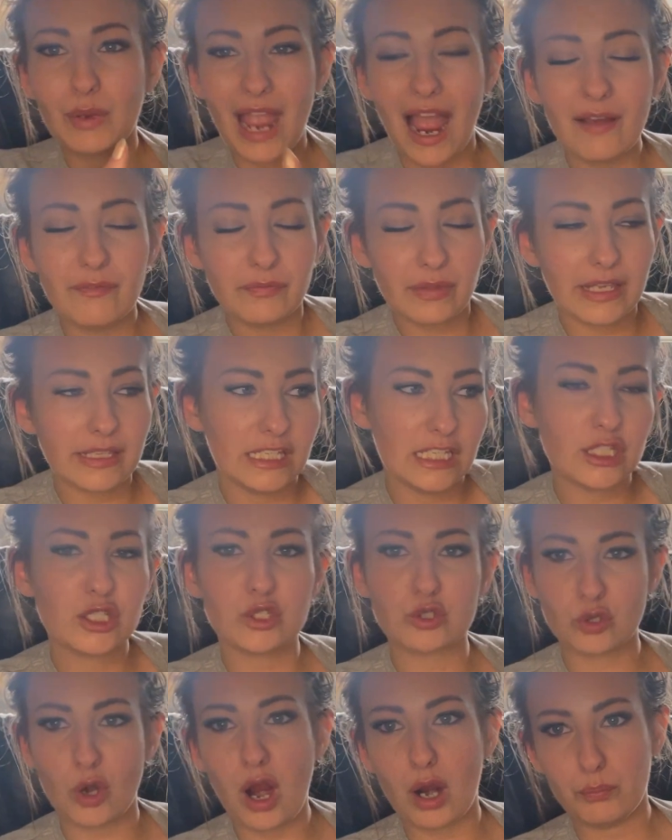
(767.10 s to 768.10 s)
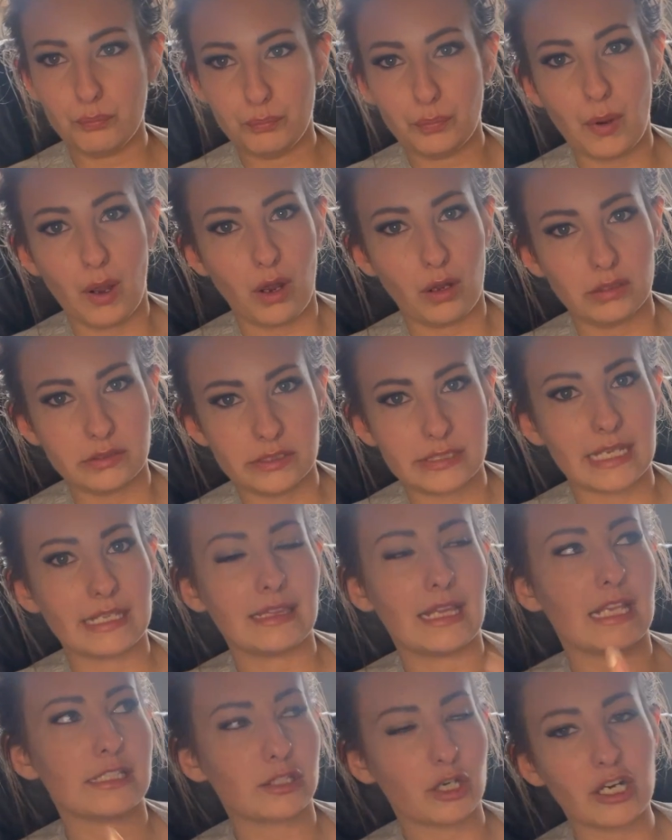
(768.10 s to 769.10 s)
have like these strong bonds, like
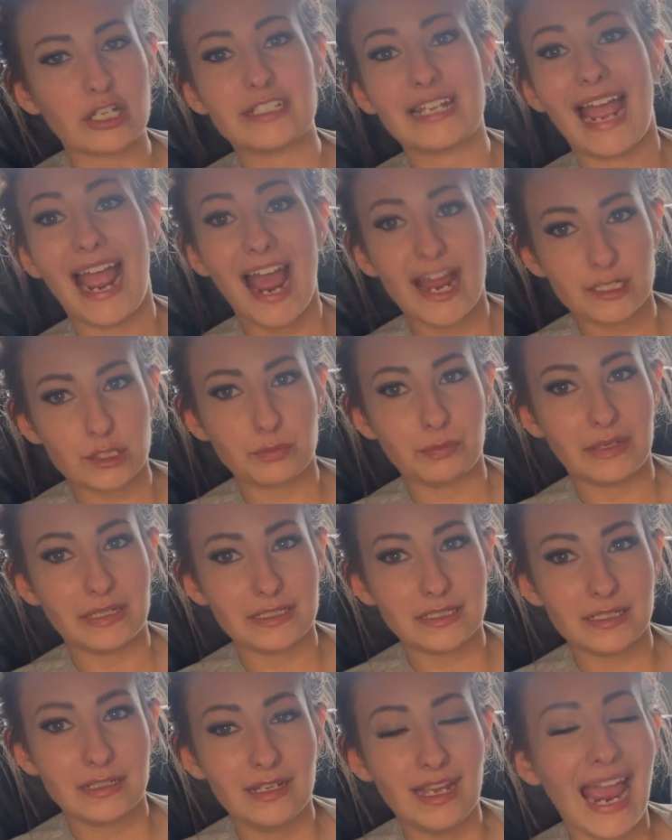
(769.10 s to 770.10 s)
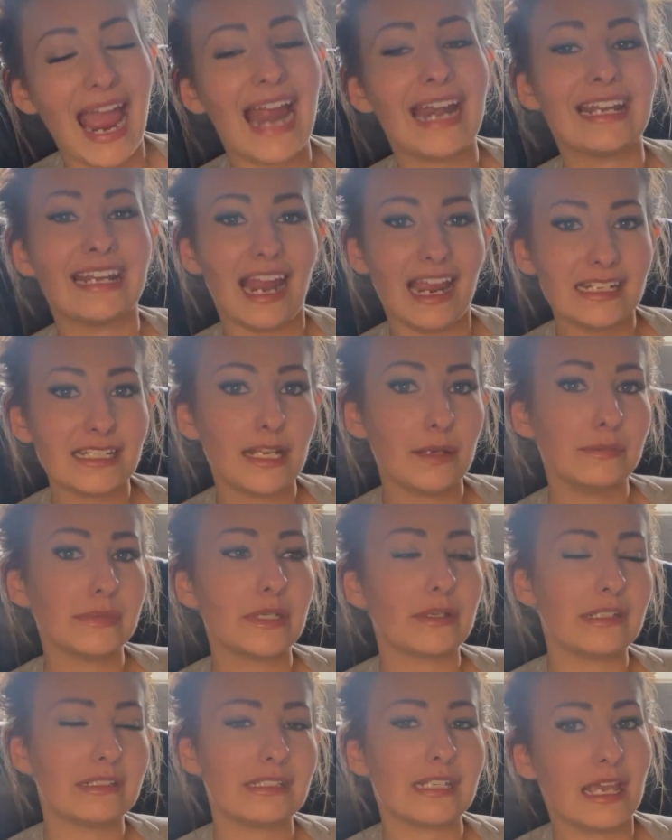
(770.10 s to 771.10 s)
that's our attachment. And 9 times out
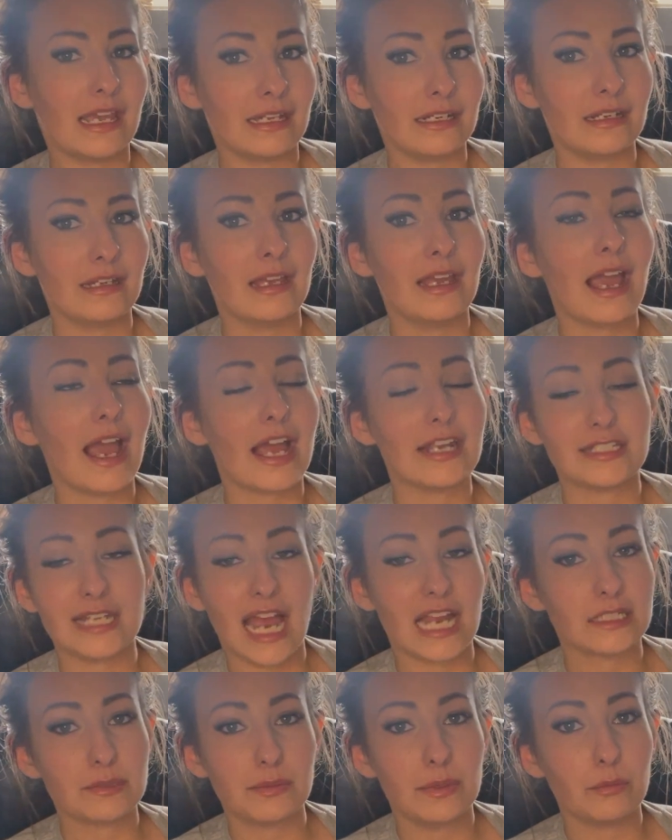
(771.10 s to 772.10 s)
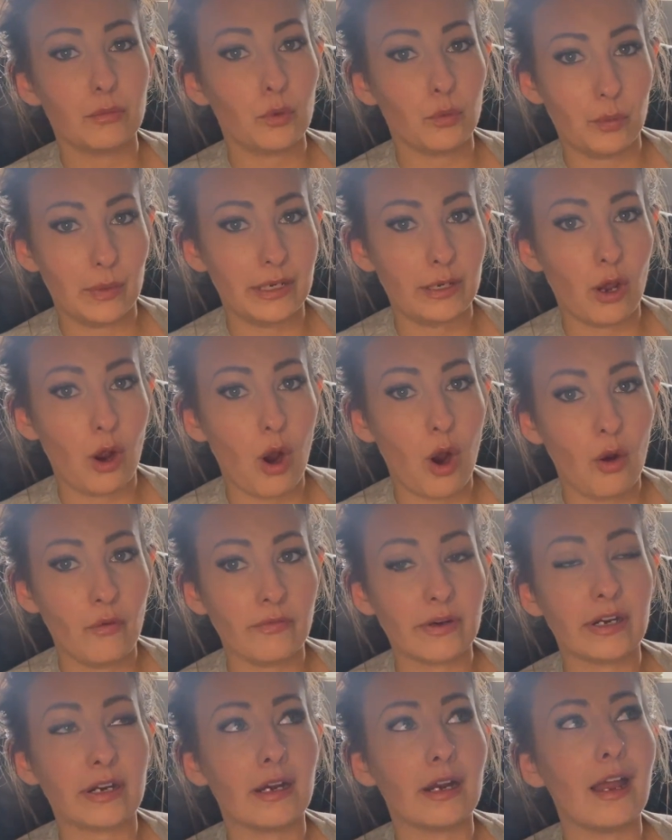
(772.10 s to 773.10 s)
of 10, attachment will win
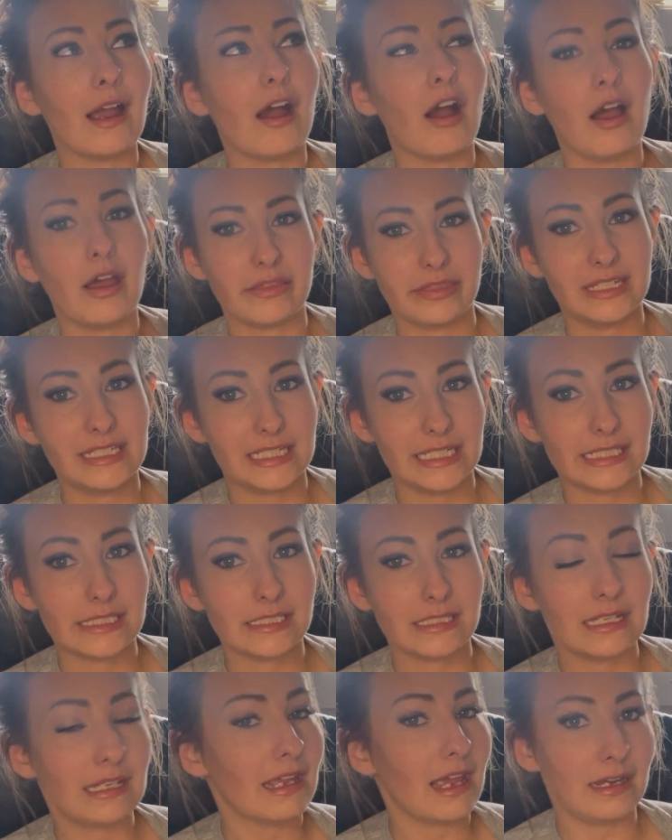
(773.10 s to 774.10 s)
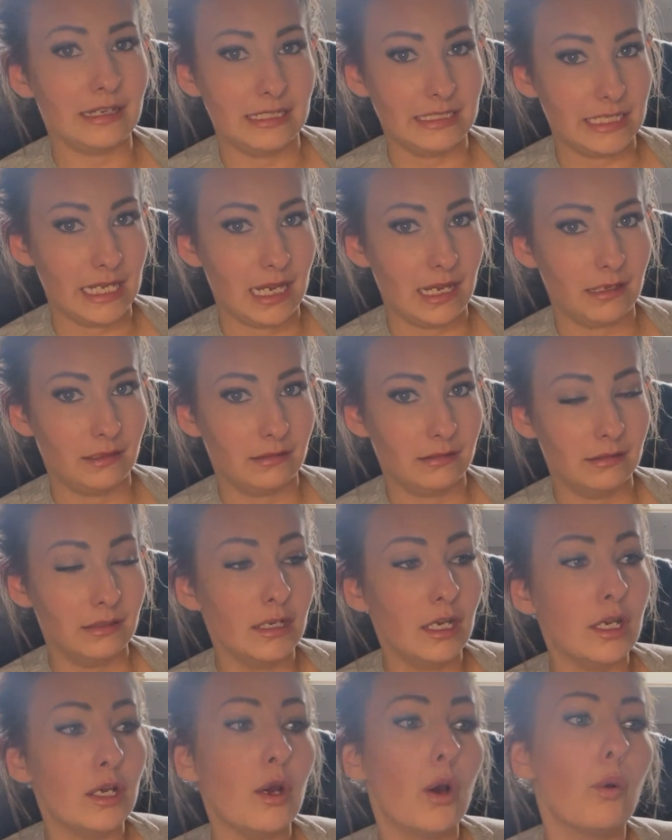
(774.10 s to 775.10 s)
over authenticity any day.
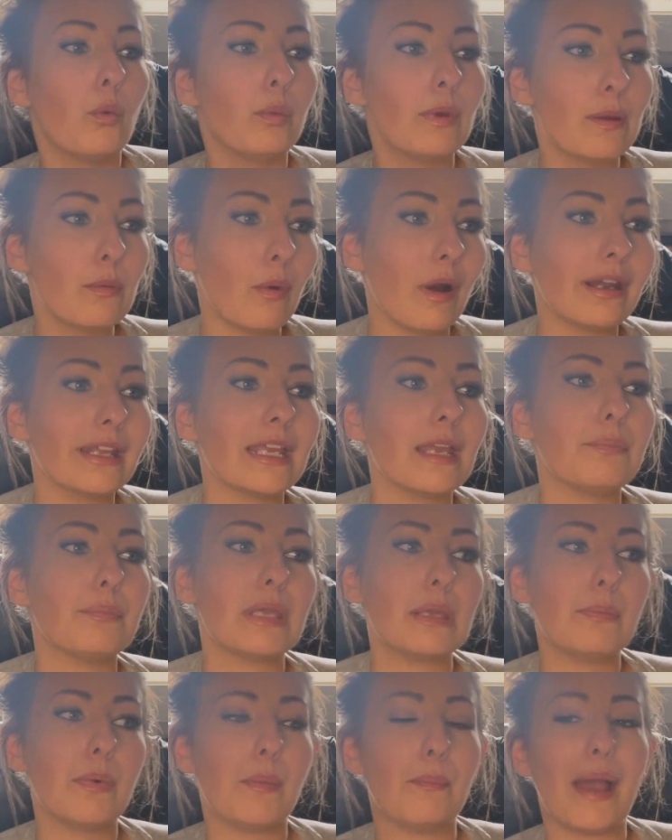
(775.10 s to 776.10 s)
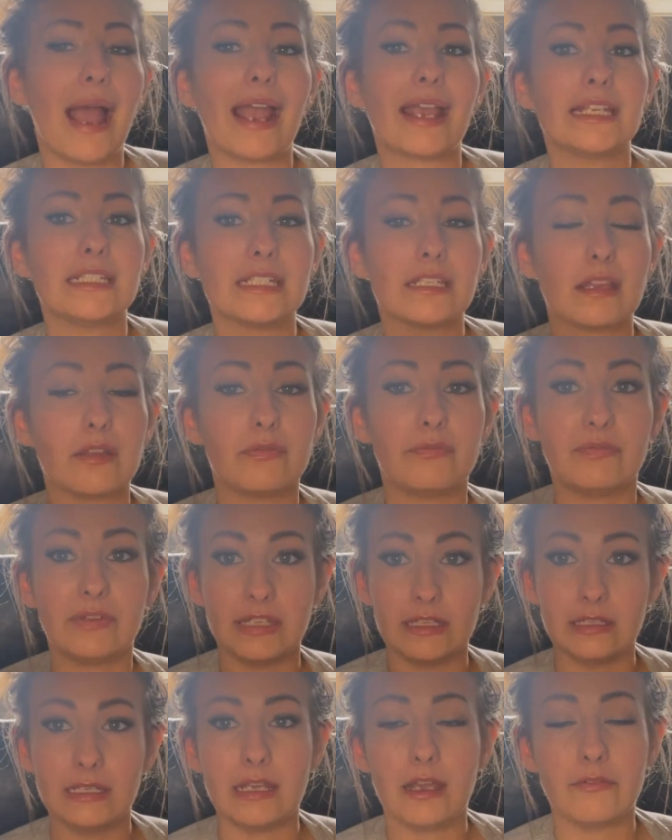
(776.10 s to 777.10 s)
We want to get people back into the
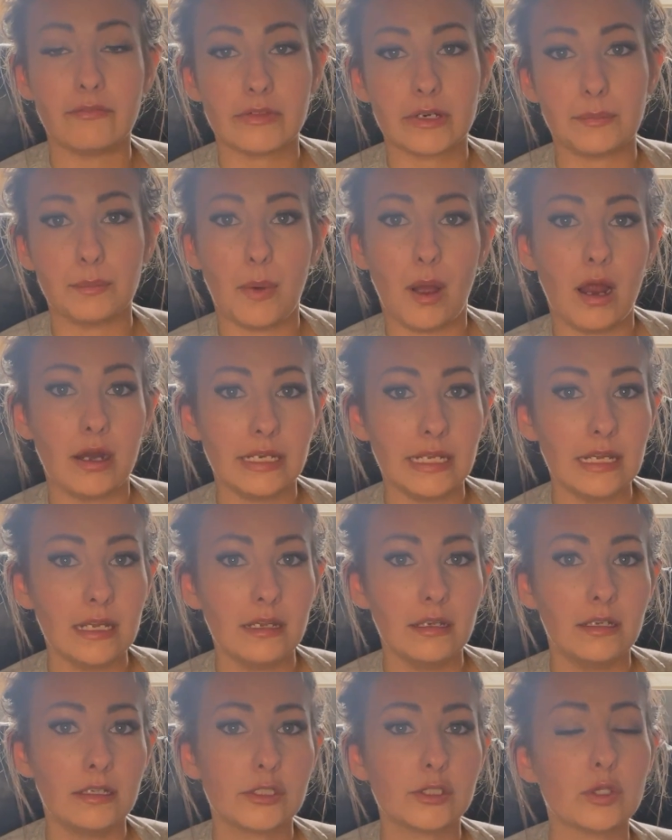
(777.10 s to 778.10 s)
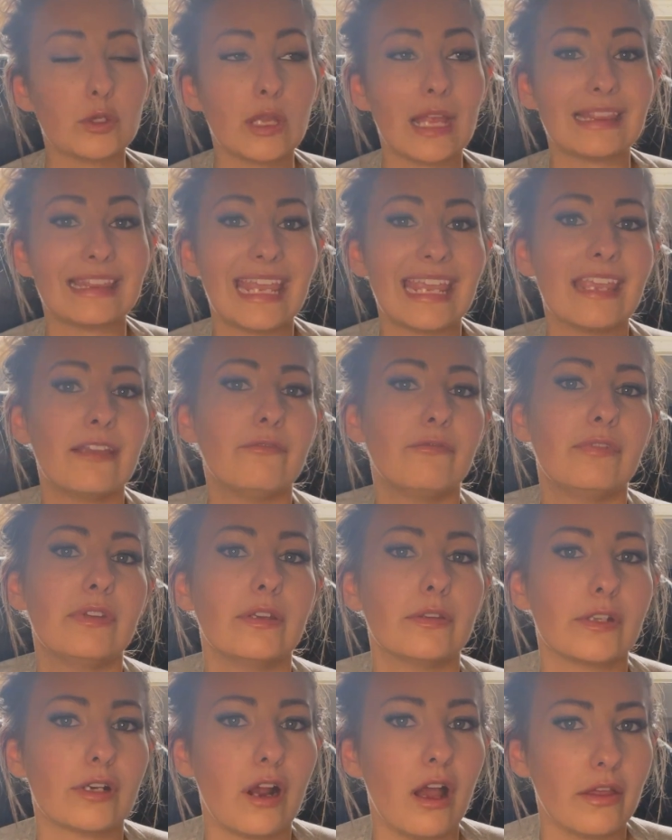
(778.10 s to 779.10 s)
feeling of their body so that they can feel
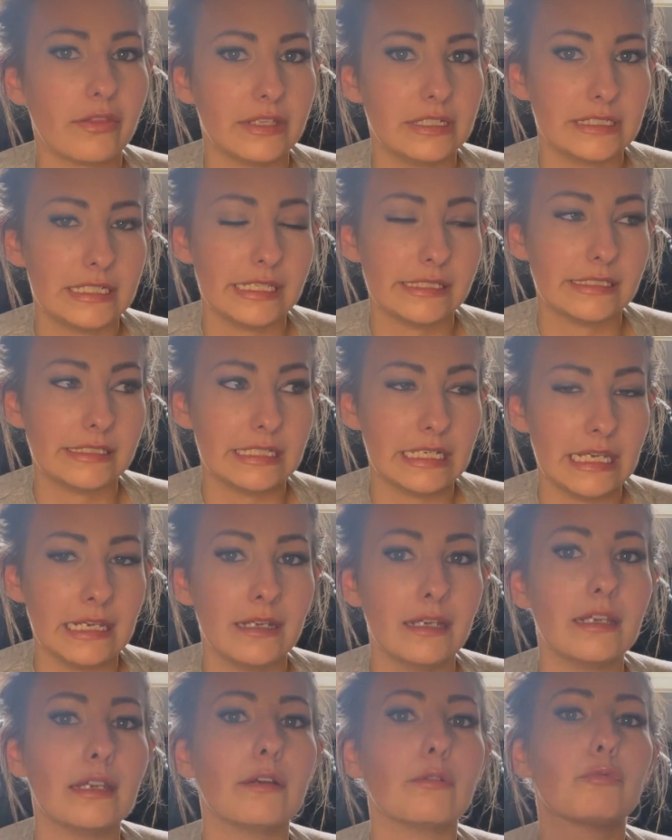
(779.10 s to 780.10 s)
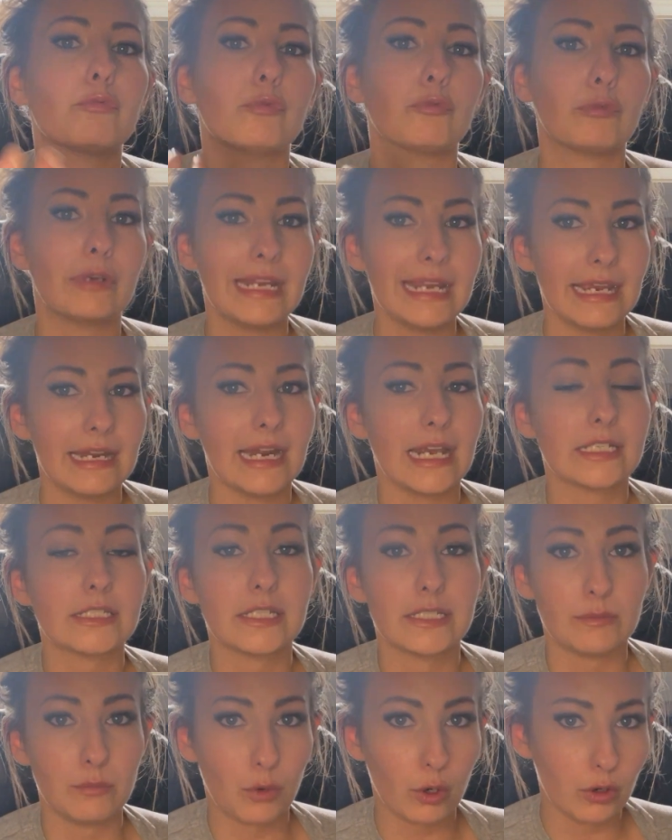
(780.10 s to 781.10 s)
their authenticity, reconnect to
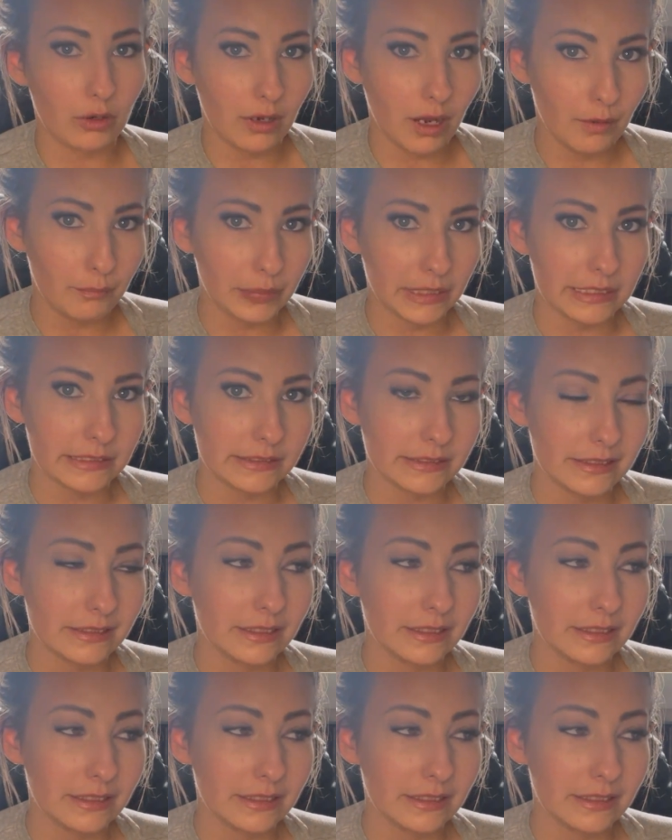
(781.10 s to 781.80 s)
the moral compass.